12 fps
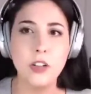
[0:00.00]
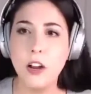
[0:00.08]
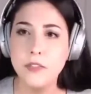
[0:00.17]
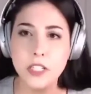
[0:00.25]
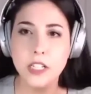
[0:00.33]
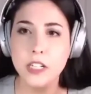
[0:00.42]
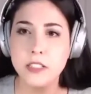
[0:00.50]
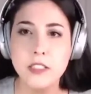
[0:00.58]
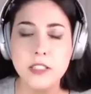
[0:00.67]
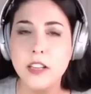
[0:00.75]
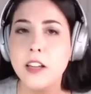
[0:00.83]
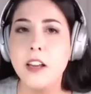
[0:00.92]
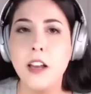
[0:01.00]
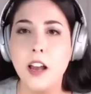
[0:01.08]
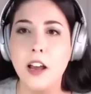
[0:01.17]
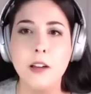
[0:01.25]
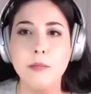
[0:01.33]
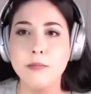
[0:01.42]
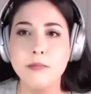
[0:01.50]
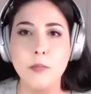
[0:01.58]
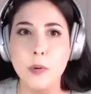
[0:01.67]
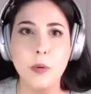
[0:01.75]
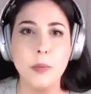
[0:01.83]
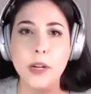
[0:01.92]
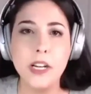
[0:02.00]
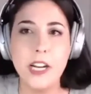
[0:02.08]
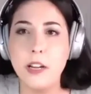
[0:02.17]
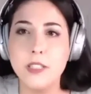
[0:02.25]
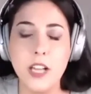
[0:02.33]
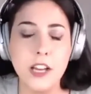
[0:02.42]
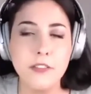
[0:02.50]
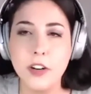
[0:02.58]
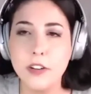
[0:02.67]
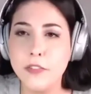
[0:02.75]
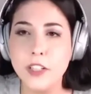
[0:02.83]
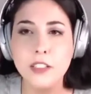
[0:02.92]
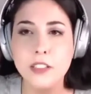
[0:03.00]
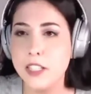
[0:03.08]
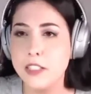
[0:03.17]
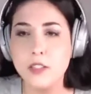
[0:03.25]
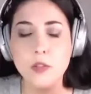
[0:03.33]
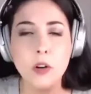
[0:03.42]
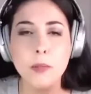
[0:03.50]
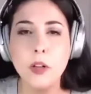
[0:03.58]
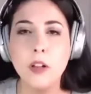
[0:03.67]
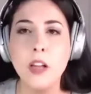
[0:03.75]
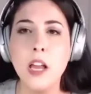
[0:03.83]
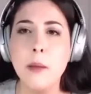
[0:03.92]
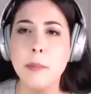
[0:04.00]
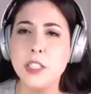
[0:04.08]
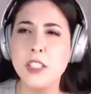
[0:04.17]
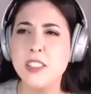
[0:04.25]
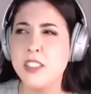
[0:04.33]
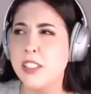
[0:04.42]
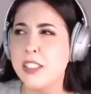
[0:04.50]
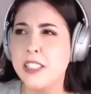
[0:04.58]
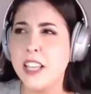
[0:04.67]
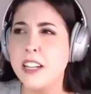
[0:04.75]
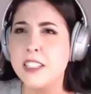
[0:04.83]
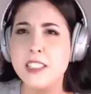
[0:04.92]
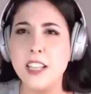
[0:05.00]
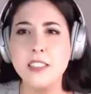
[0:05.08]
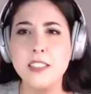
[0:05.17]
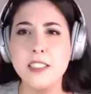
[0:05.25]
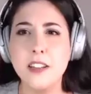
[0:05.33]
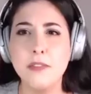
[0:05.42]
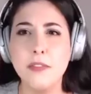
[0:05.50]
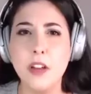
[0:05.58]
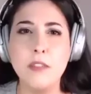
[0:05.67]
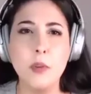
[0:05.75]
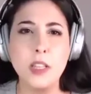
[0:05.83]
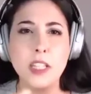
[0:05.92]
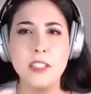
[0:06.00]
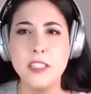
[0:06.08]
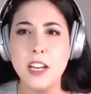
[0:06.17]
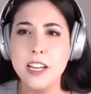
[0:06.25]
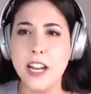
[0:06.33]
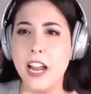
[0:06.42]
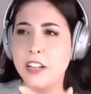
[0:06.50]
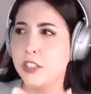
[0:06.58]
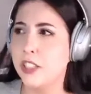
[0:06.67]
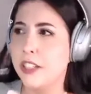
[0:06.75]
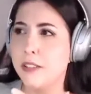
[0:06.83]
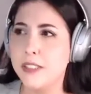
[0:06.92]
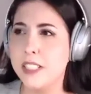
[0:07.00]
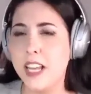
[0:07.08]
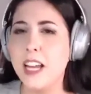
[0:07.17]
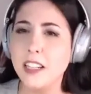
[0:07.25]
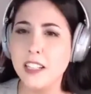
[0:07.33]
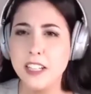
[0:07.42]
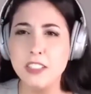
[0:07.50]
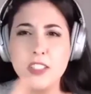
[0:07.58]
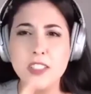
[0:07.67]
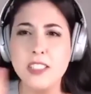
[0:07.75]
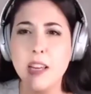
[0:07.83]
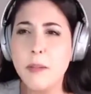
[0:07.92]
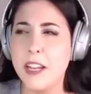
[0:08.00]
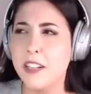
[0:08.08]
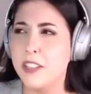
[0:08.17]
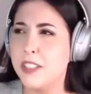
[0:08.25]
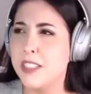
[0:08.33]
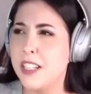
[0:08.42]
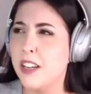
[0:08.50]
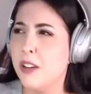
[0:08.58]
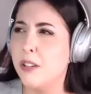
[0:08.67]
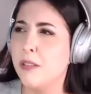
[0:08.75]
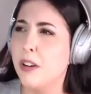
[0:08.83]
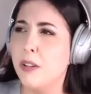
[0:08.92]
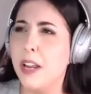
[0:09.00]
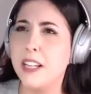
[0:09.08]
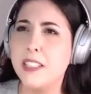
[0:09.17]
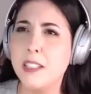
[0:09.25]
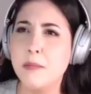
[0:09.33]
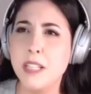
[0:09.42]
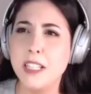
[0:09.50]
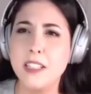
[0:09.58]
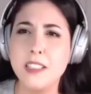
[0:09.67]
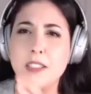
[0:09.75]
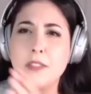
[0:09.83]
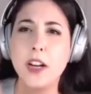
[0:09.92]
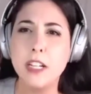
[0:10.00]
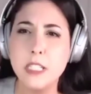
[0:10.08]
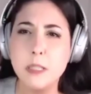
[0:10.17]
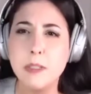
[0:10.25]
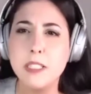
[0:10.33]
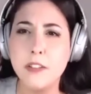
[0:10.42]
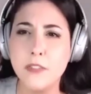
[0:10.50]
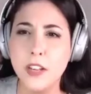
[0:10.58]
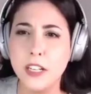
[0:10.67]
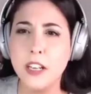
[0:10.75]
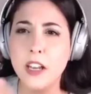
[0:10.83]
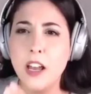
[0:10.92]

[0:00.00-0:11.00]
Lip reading: it often is when we're reading outside of our field, so it's normal. But just get a sense of what the study actually said. Like just skim it and just see, oh, okay, it seems like this is very specific.